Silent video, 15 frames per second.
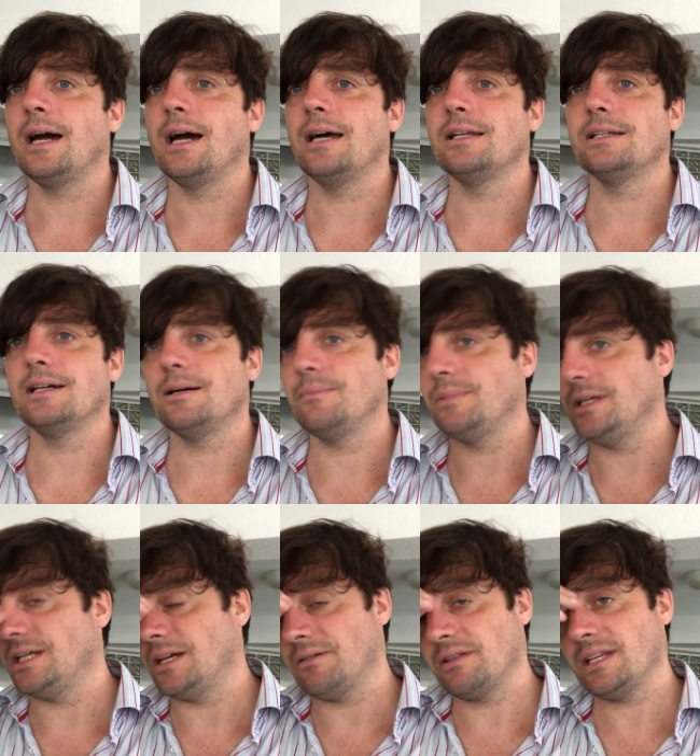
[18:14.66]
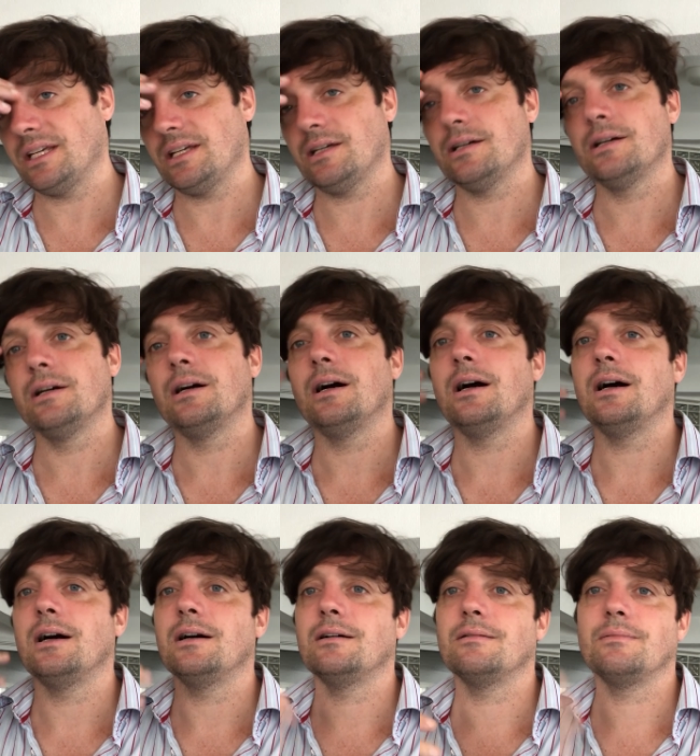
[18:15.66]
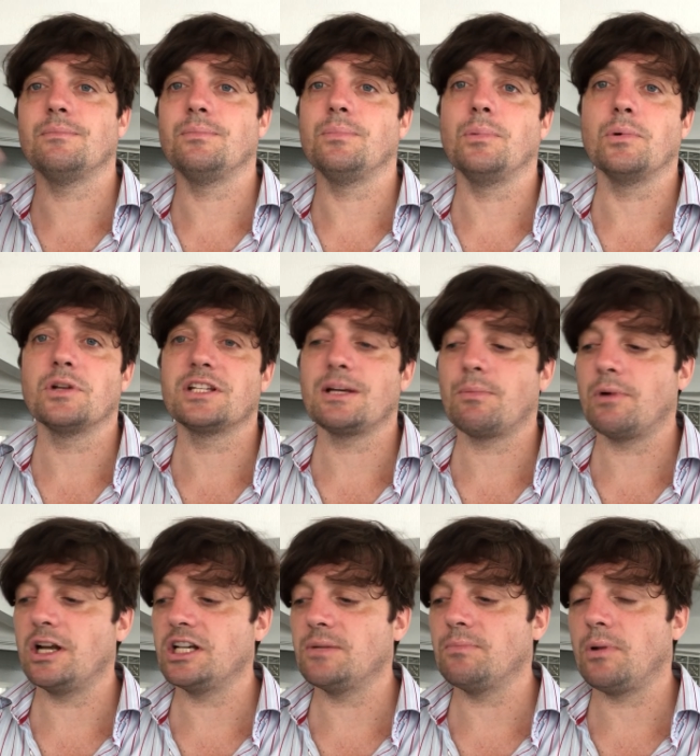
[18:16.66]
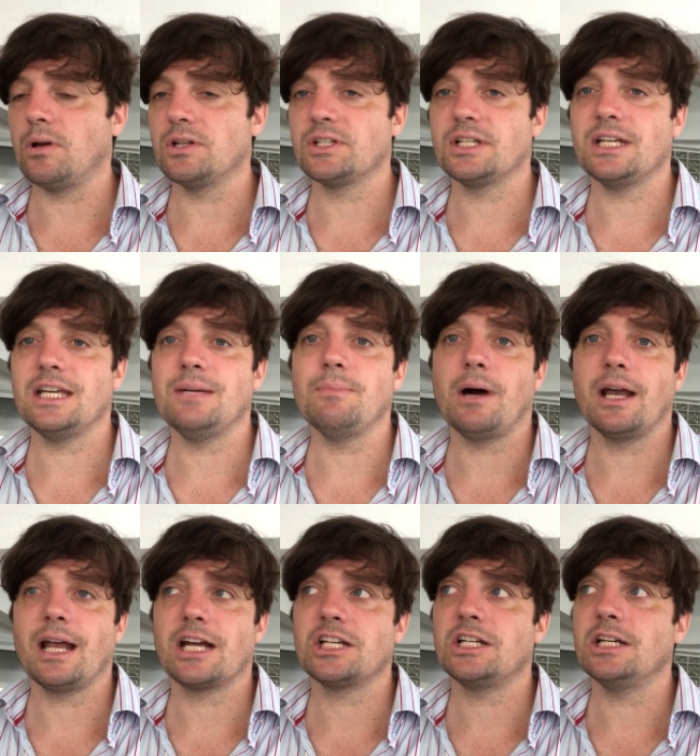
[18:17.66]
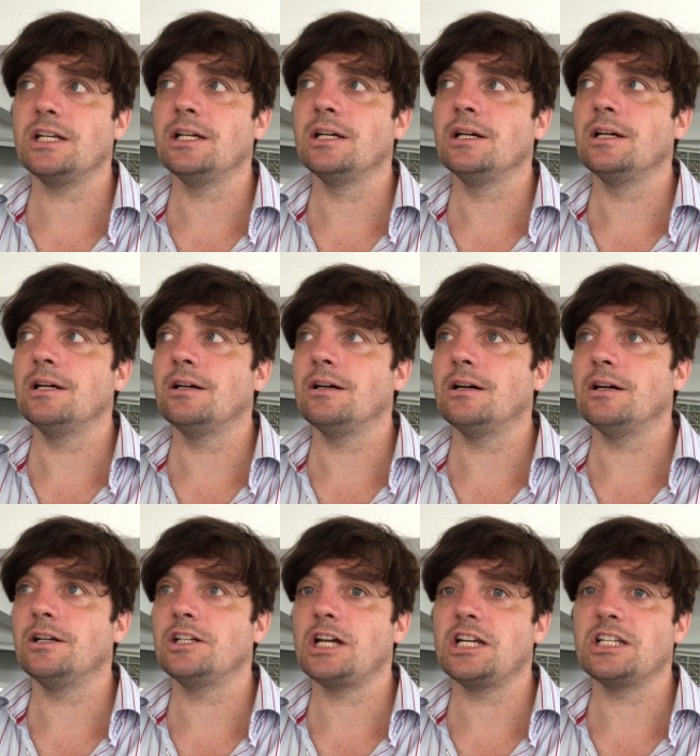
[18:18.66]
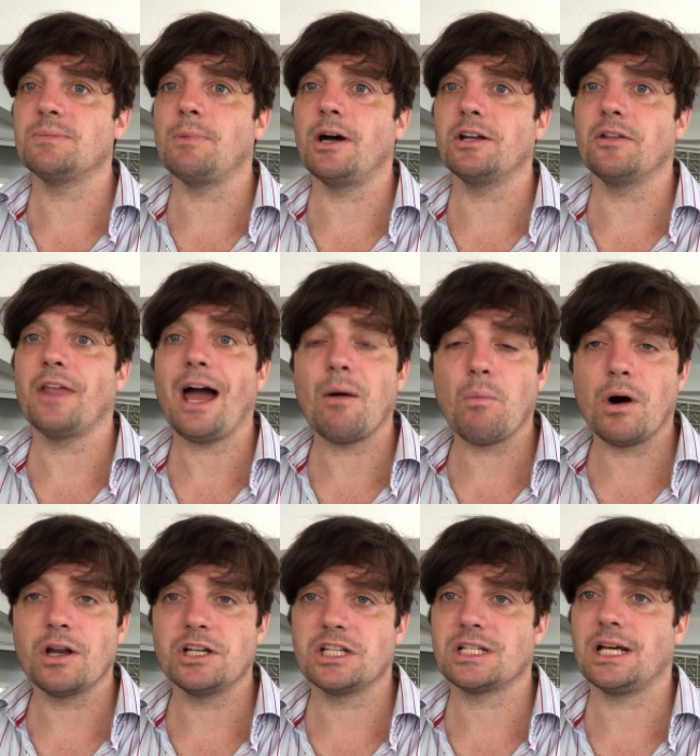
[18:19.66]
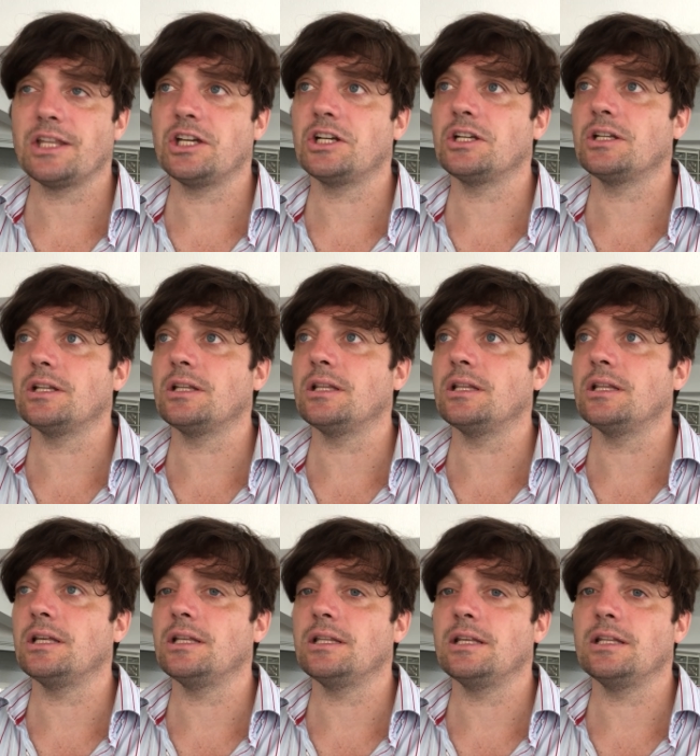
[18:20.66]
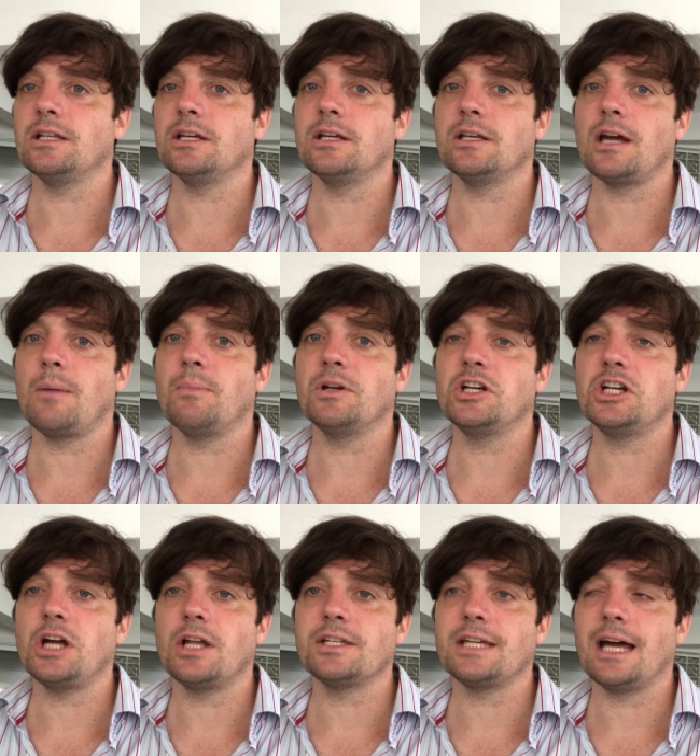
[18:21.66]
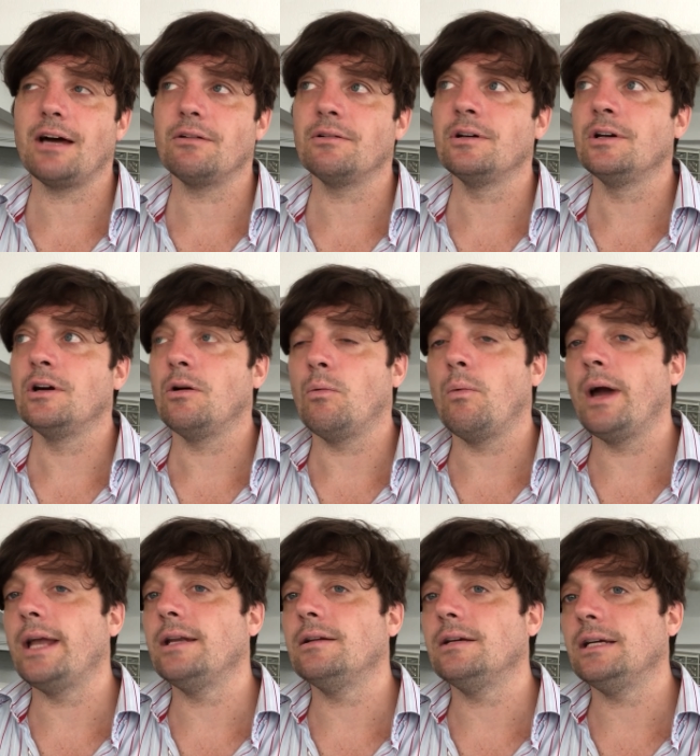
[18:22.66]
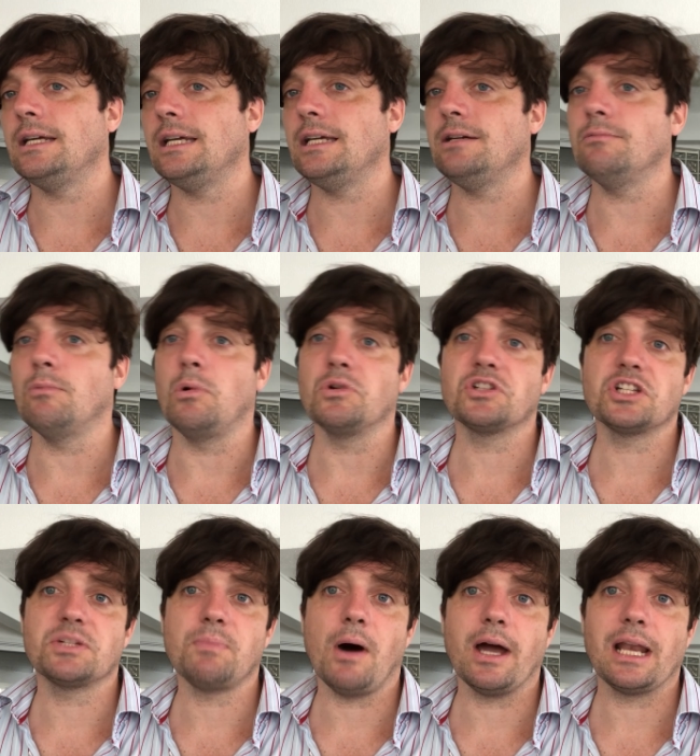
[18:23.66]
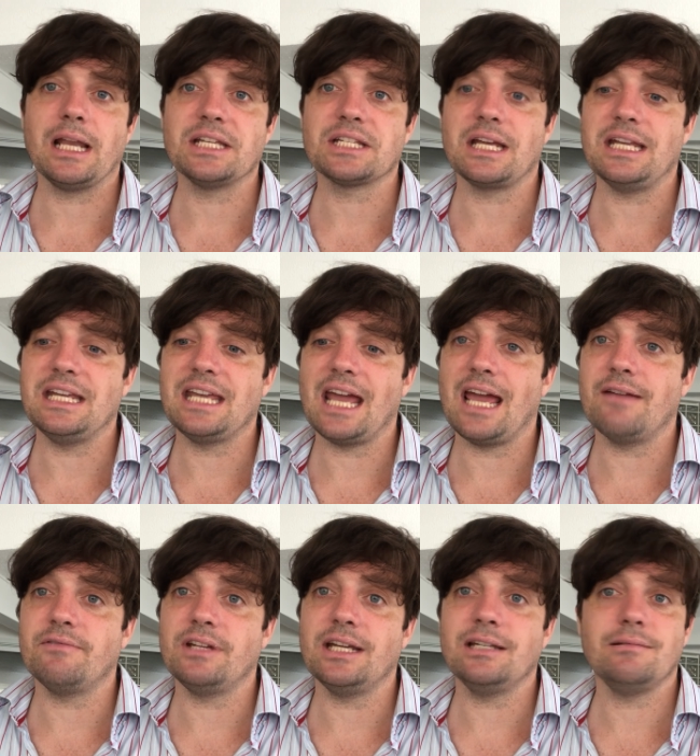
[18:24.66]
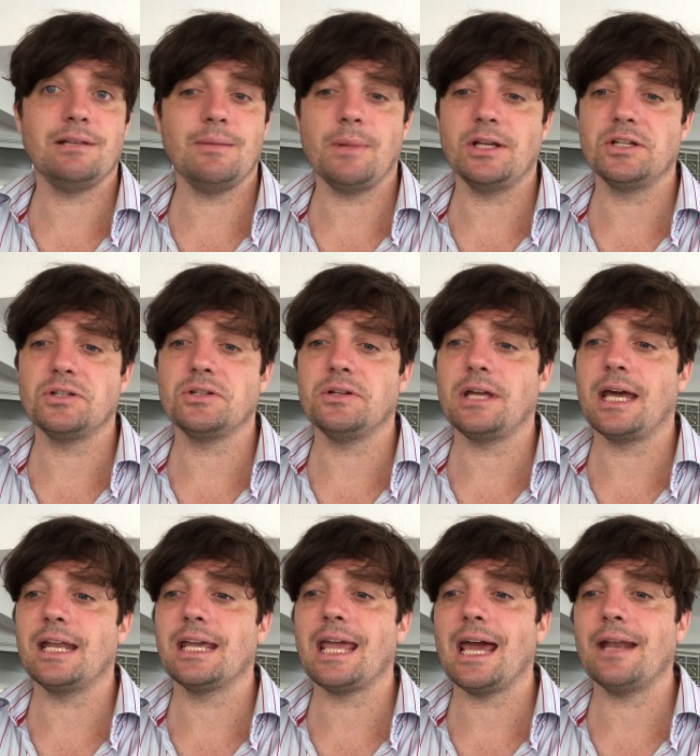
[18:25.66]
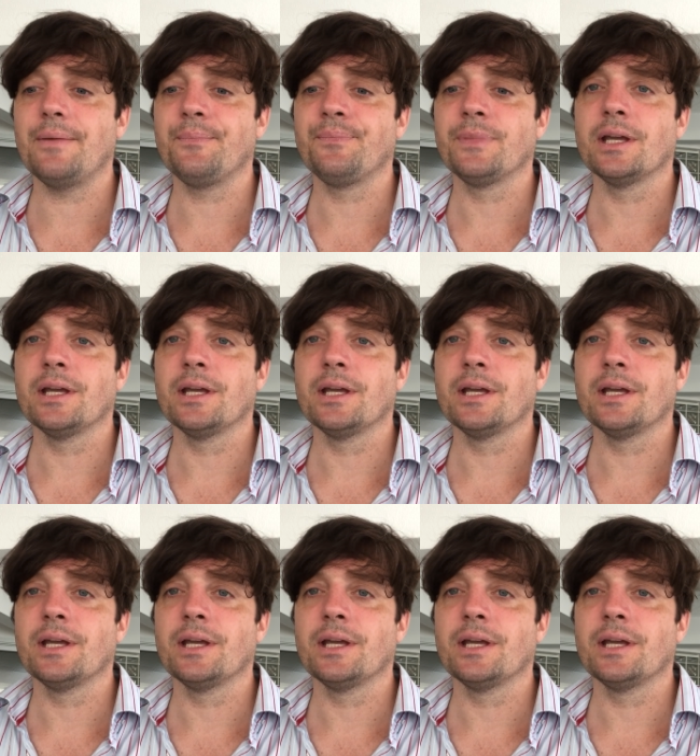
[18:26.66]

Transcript: And, um, you know, the uh, order separation policy, he might actually uh, change his mind on that one, just like the, the, the, the government shutdown when he was spineless and he caved in. He may do so yet again.